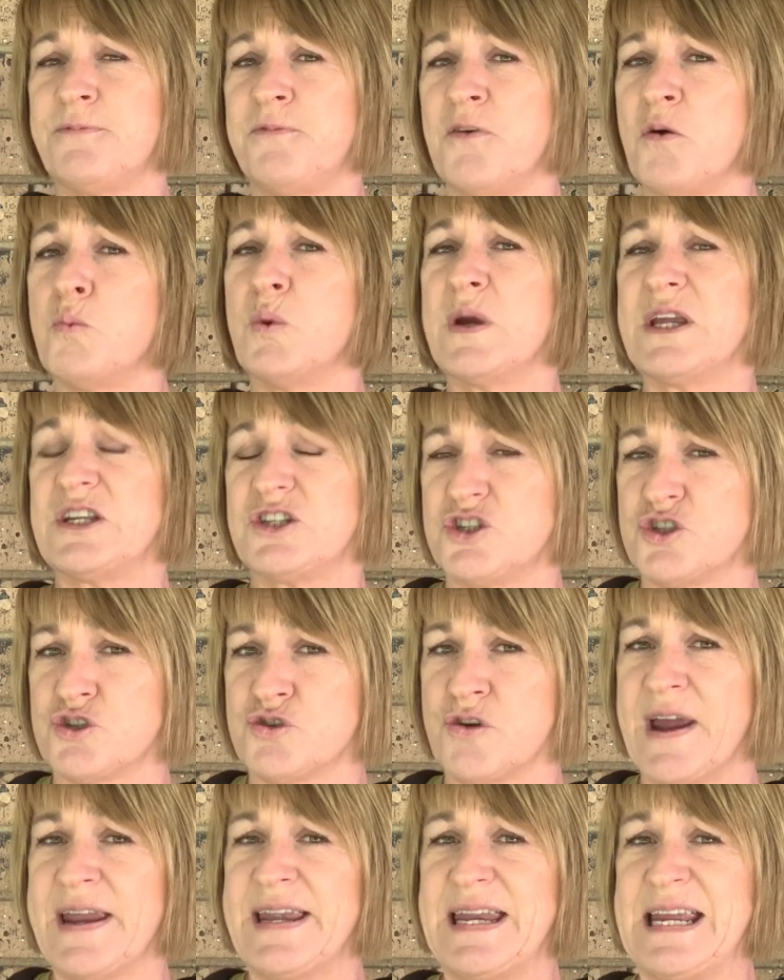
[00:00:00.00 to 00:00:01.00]
for which
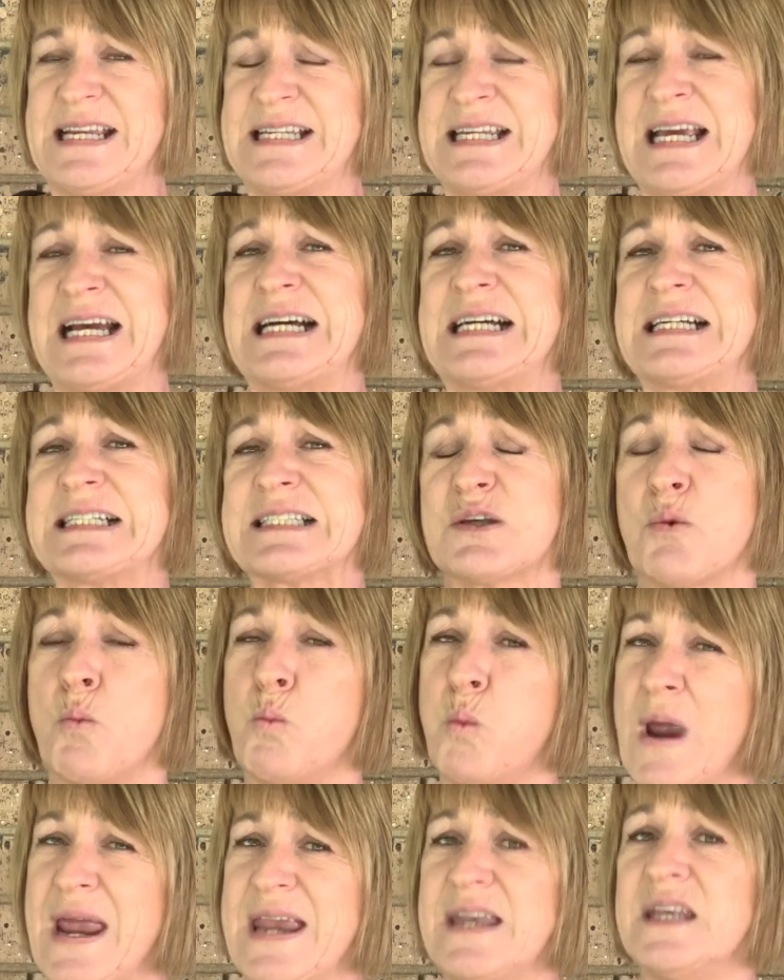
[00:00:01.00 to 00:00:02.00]
training task,
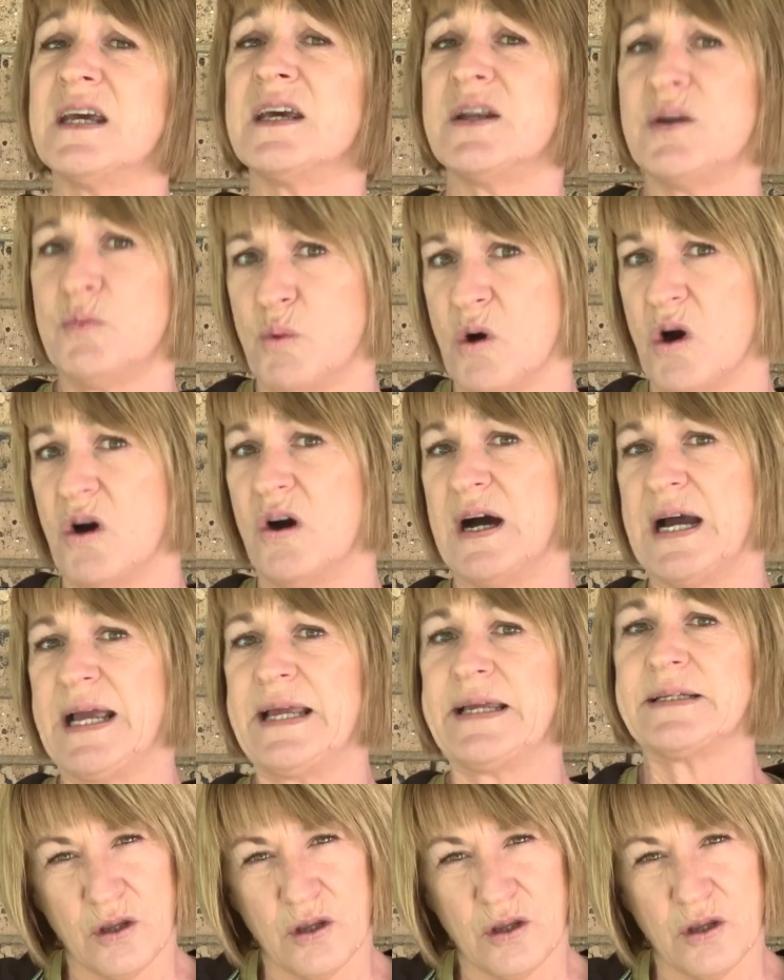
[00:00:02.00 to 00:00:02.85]
when and why?